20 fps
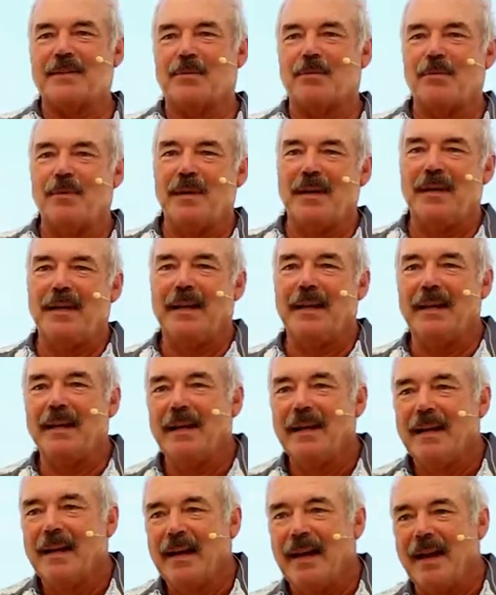that really
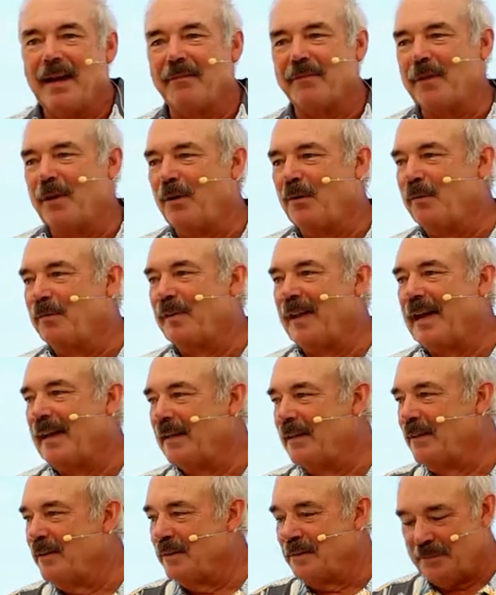have no
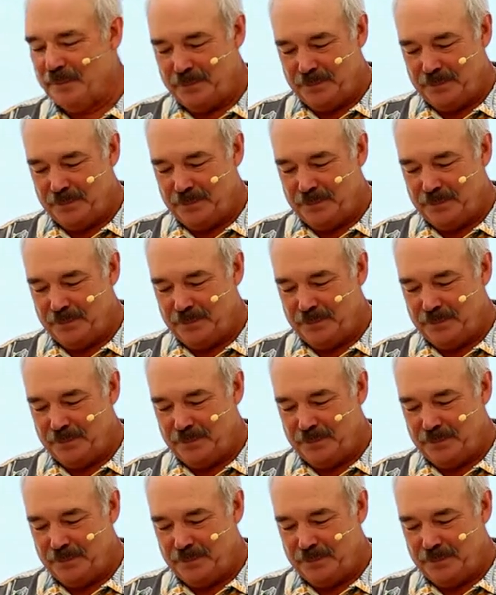value.